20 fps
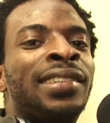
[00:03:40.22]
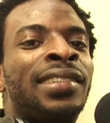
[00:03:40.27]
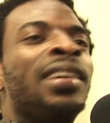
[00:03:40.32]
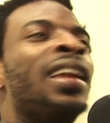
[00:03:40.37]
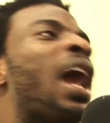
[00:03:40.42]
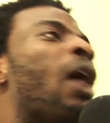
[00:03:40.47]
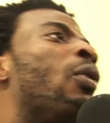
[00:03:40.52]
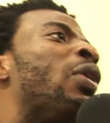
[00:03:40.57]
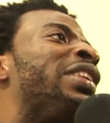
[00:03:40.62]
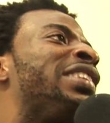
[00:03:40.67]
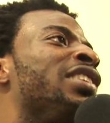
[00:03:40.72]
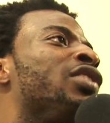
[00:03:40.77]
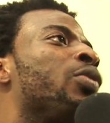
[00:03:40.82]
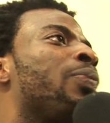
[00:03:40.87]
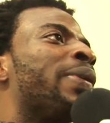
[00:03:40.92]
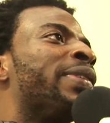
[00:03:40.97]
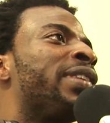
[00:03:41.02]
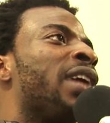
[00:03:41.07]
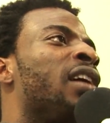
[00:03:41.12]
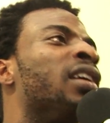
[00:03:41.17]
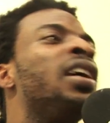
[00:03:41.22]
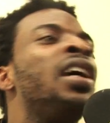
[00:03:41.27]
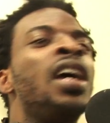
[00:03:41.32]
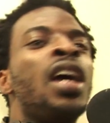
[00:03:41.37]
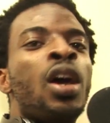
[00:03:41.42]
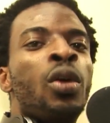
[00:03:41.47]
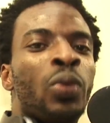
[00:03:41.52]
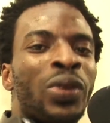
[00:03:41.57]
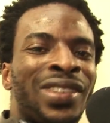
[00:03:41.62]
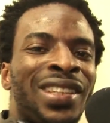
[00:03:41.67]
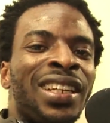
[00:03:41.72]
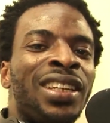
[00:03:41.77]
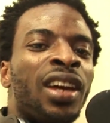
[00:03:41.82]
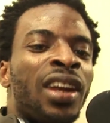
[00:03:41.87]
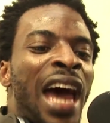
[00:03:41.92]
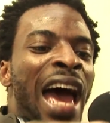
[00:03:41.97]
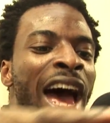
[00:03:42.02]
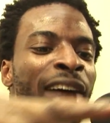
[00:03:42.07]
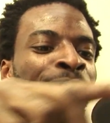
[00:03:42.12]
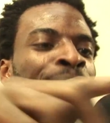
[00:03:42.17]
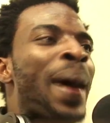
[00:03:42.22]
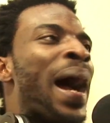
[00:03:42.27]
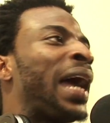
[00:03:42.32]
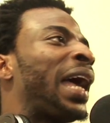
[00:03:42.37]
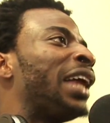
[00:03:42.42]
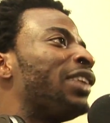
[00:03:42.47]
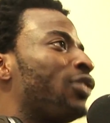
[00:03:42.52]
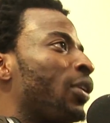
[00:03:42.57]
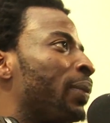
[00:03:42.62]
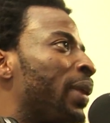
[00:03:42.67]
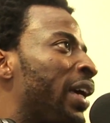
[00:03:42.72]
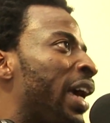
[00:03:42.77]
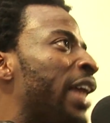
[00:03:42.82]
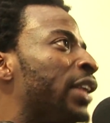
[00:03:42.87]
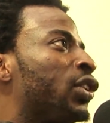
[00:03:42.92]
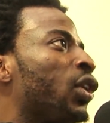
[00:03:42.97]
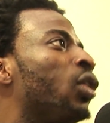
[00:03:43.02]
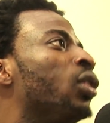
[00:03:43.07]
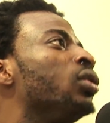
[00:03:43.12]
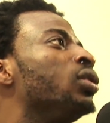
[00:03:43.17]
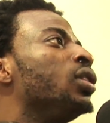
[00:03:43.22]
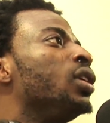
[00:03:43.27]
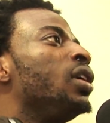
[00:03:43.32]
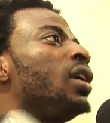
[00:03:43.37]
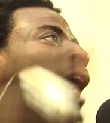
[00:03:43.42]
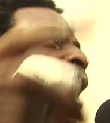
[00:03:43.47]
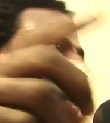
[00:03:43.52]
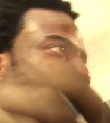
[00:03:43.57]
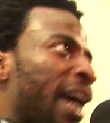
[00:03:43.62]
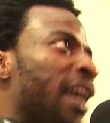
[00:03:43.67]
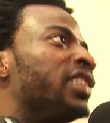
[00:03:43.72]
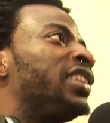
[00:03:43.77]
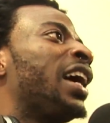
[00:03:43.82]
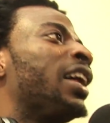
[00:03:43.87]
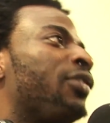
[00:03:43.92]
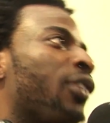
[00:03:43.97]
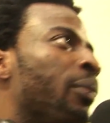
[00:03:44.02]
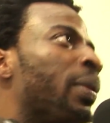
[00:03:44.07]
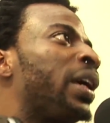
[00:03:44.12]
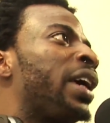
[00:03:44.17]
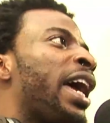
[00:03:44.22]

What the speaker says: still awaiting superstar. We're still gonna have bankers from the ghetto, accountants from the